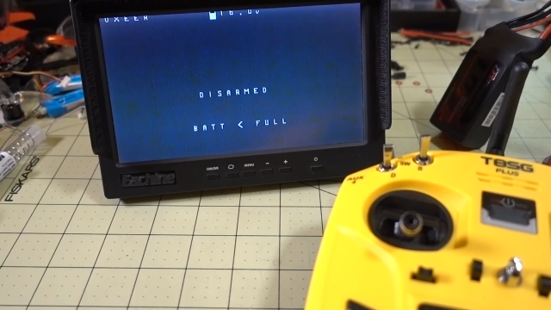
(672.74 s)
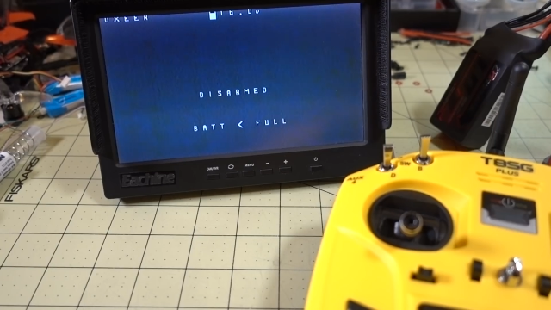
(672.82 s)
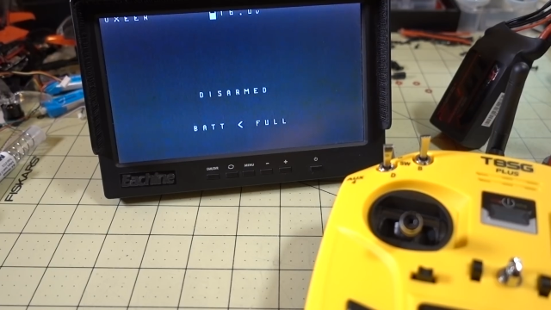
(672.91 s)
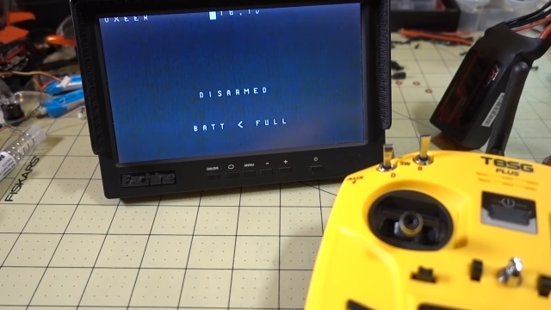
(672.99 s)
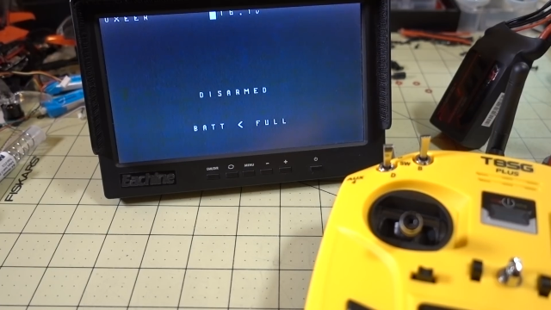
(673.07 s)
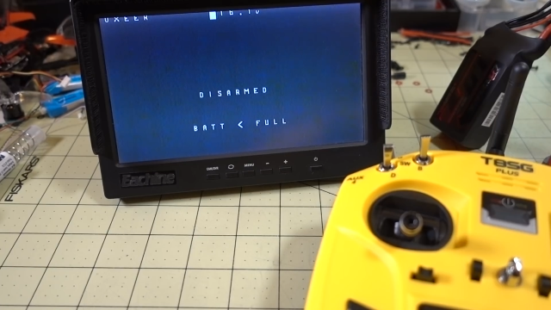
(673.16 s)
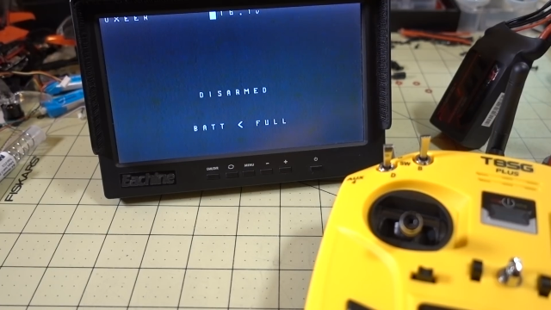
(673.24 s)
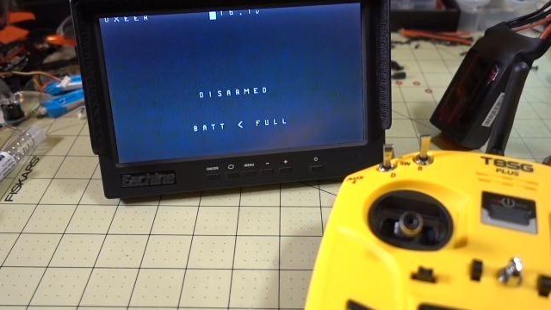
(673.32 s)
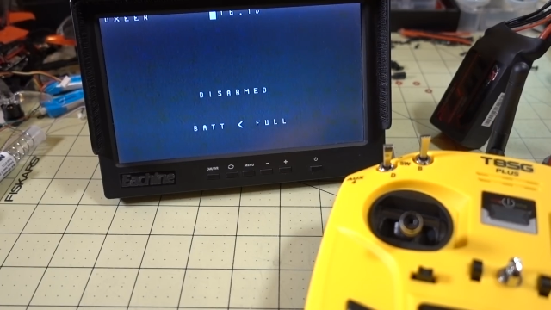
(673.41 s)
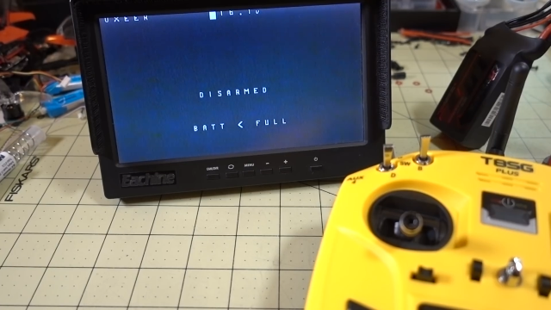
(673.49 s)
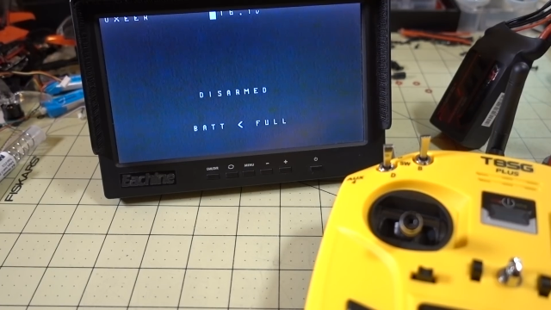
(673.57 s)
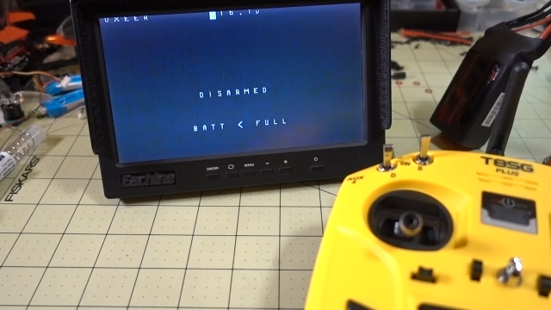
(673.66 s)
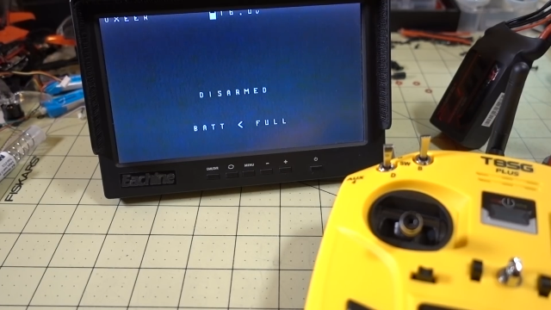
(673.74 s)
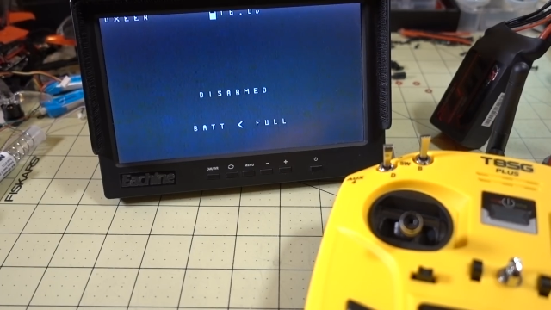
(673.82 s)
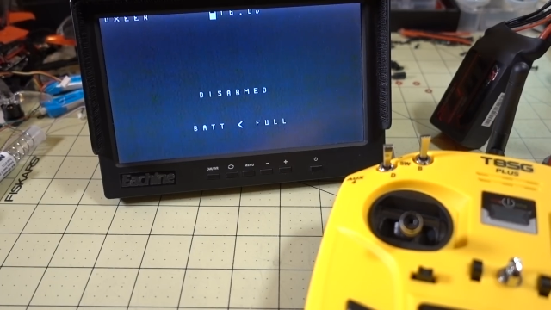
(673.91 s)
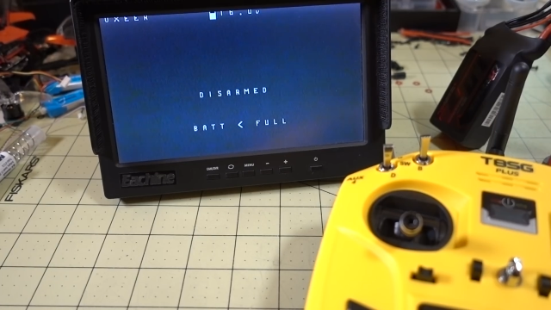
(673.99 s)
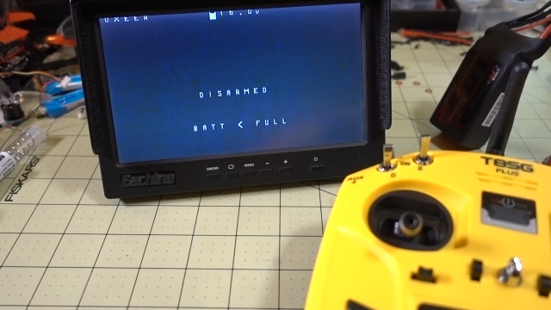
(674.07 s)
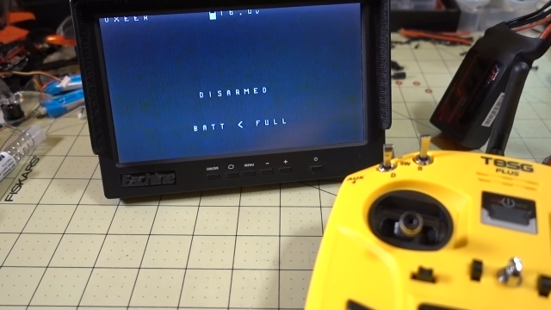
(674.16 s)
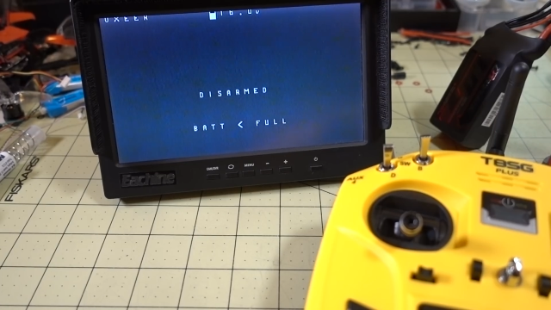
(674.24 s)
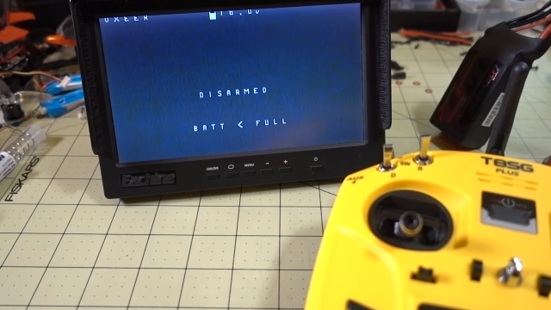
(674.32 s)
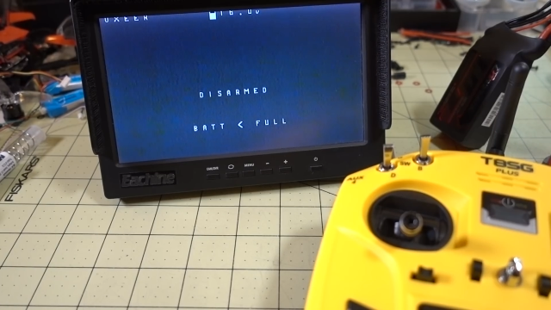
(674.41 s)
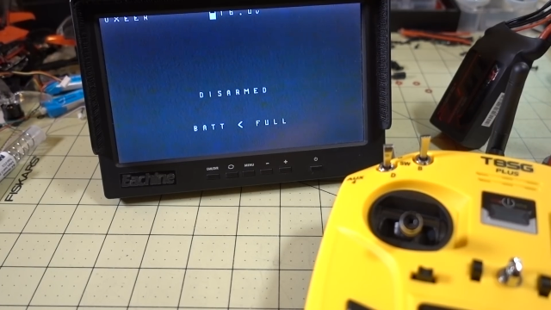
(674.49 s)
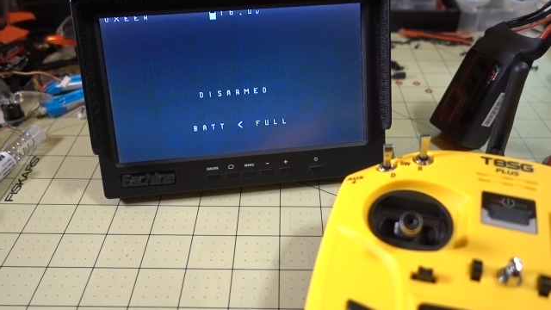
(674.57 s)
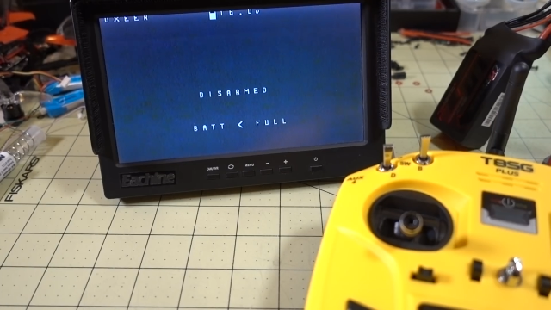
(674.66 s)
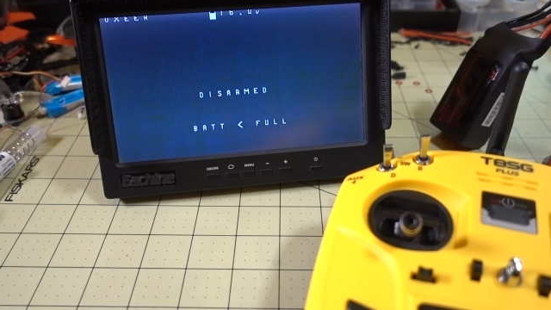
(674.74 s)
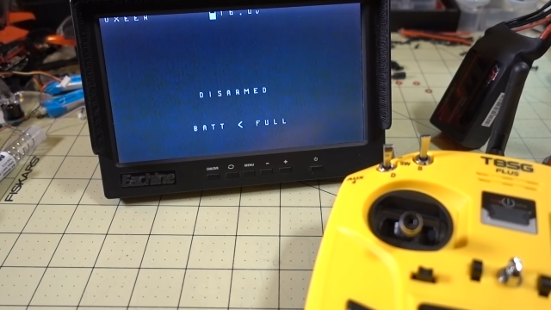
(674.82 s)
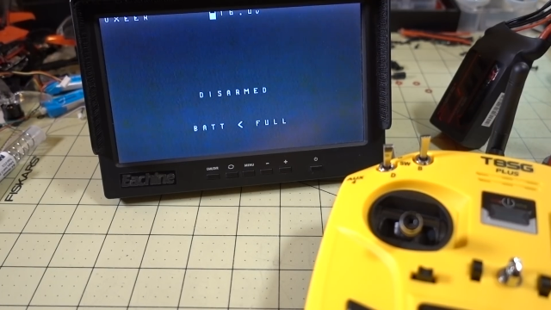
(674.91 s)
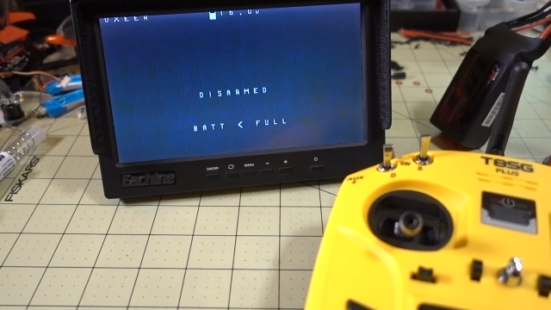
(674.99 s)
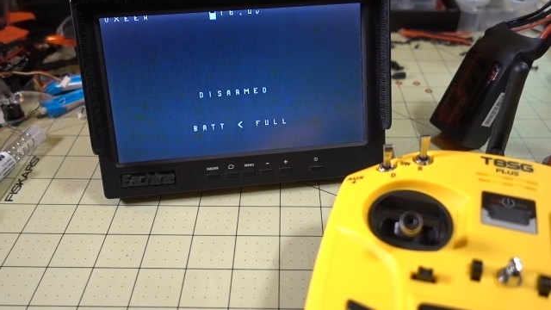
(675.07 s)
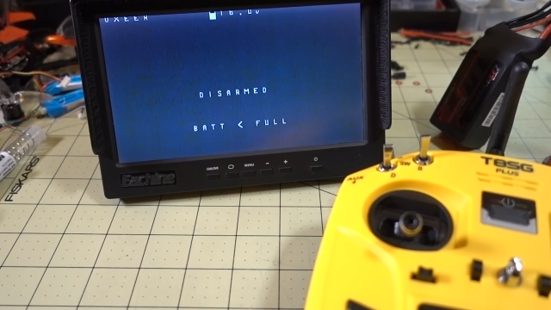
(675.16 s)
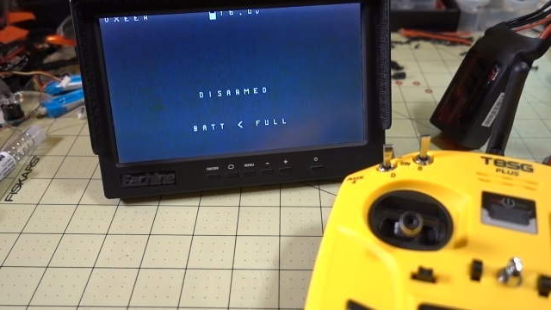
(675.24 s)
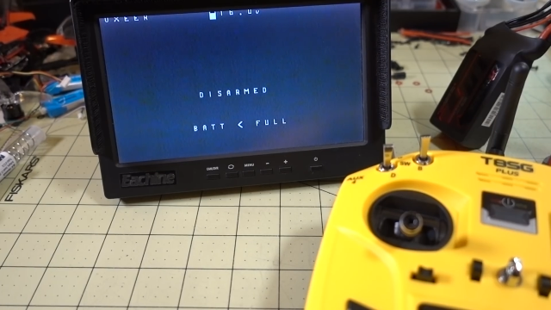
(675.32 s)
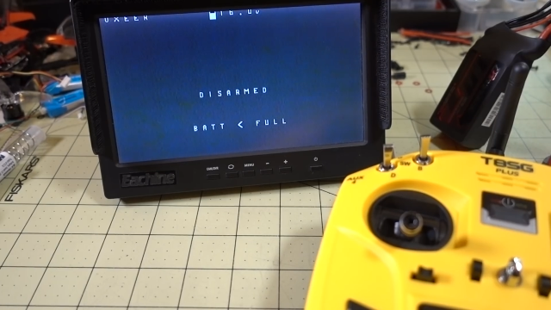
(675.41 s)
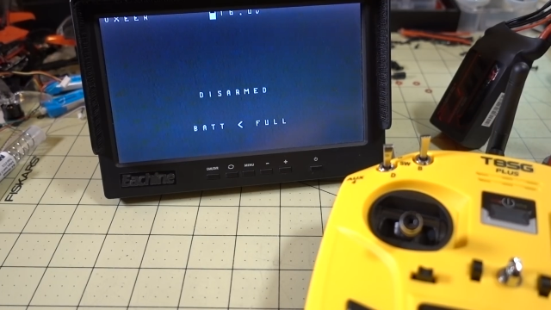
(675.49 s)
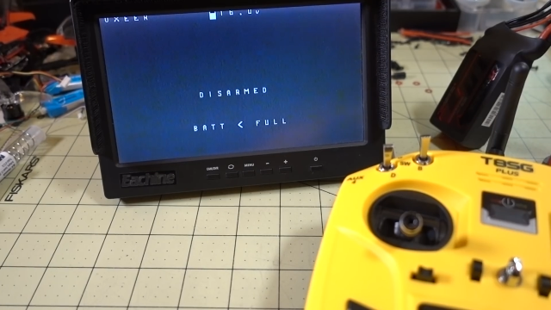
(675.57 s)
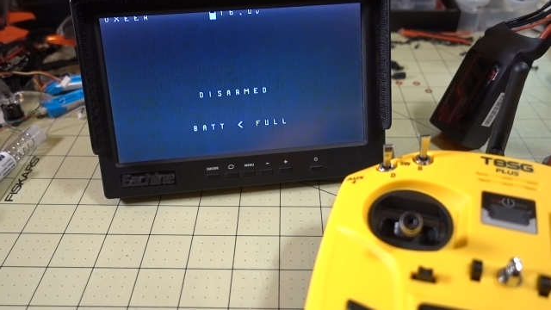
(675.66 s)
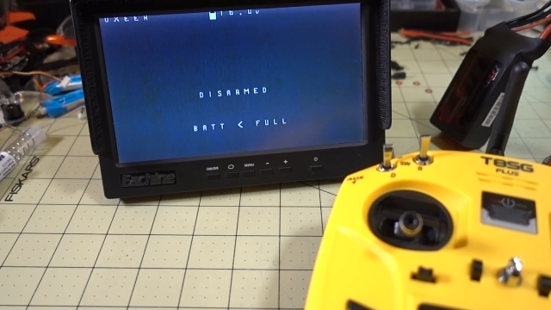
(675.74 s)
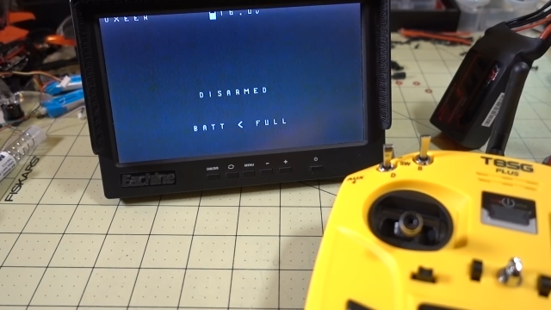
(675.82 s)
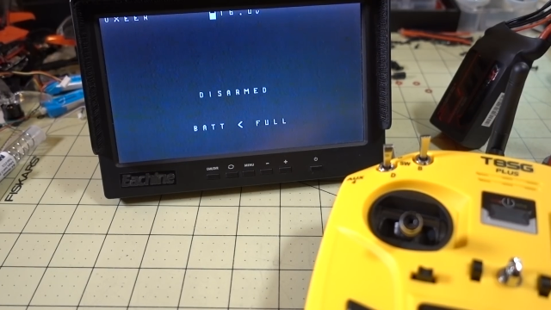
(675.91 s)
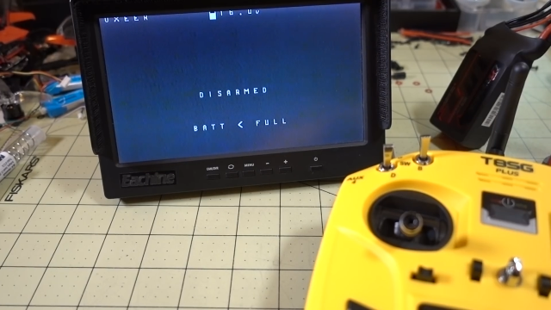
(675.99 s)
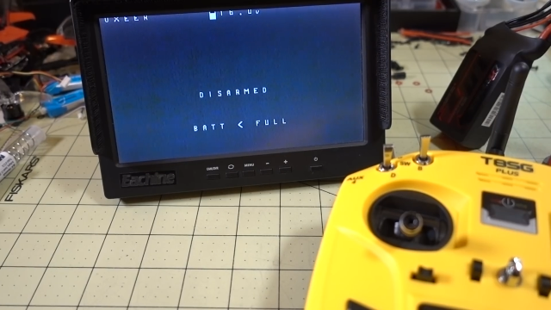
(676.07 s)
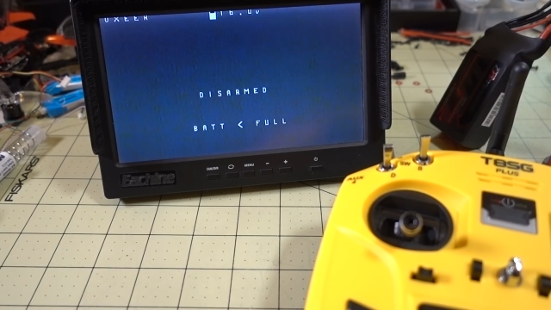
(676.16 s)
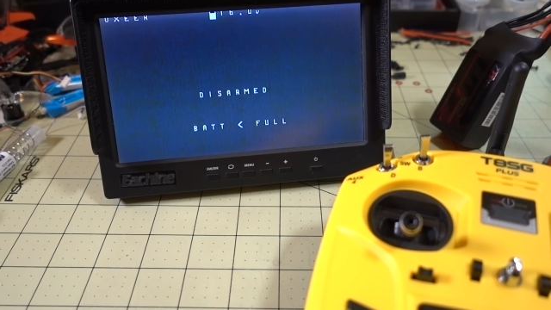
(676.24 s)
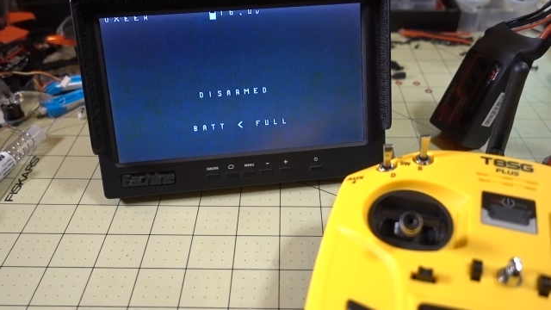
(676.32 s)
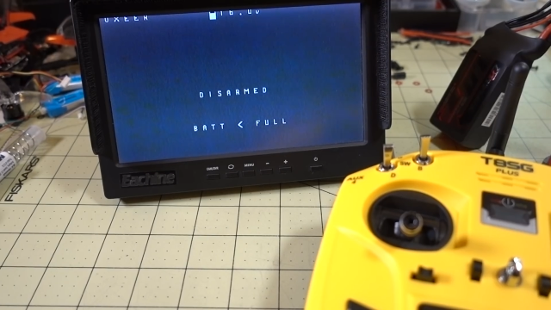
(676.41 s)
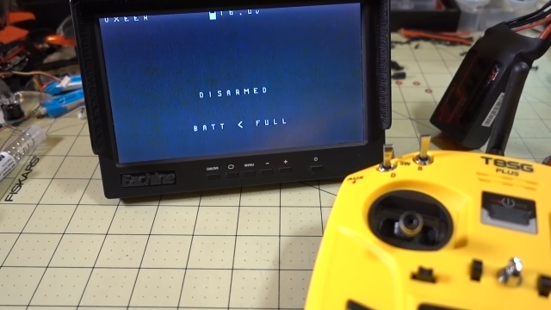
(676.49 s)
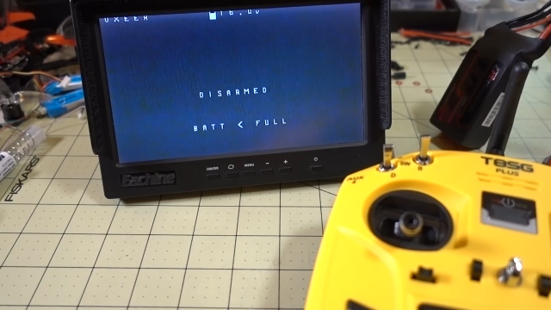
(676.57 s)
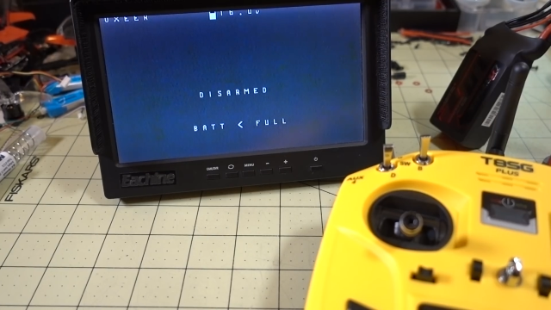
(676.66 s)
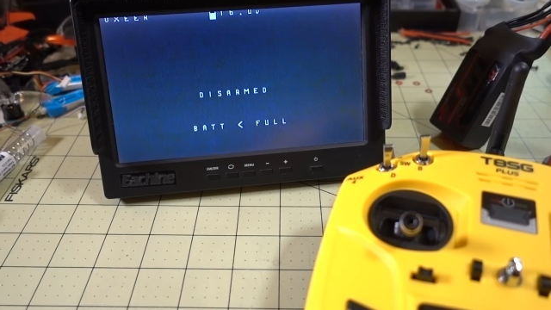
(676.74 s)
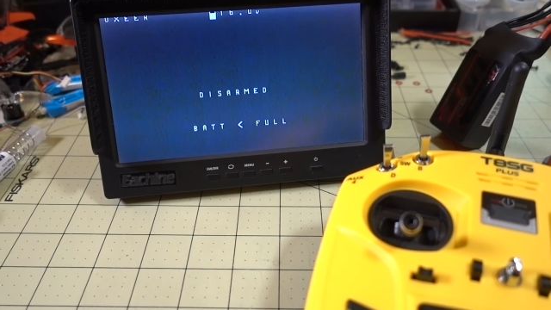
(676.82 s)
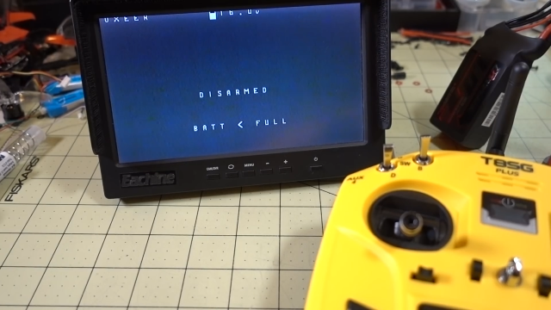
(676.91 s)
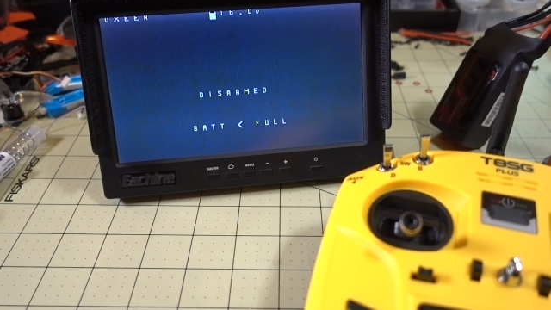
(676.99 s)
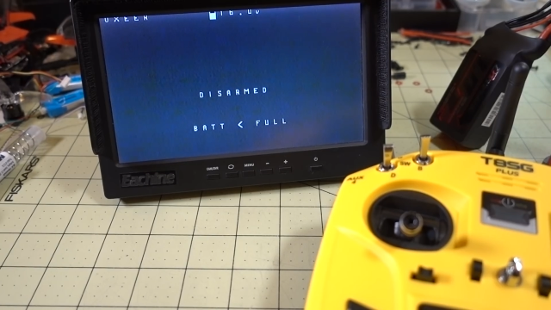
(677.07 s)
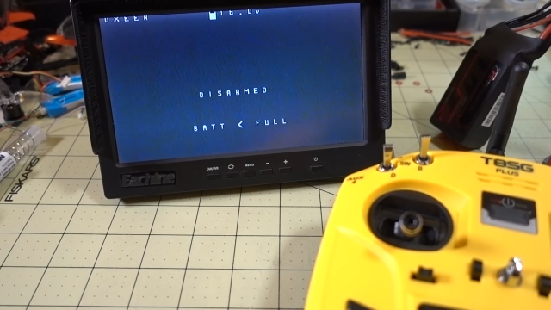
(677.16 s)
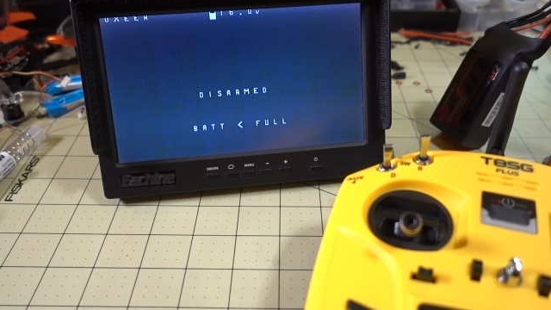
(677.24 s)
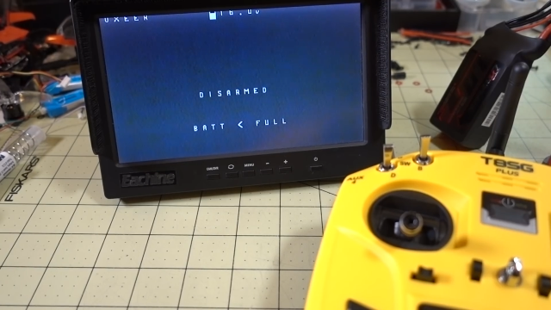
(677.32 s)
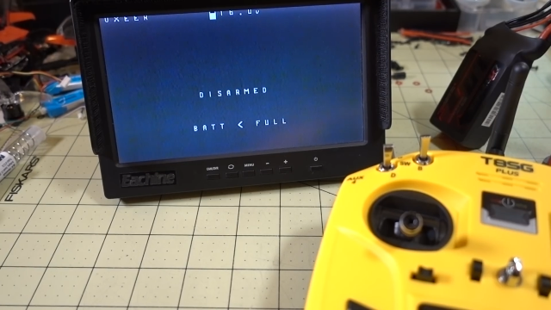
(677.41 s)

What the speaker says: Nobody's mouth can be seen.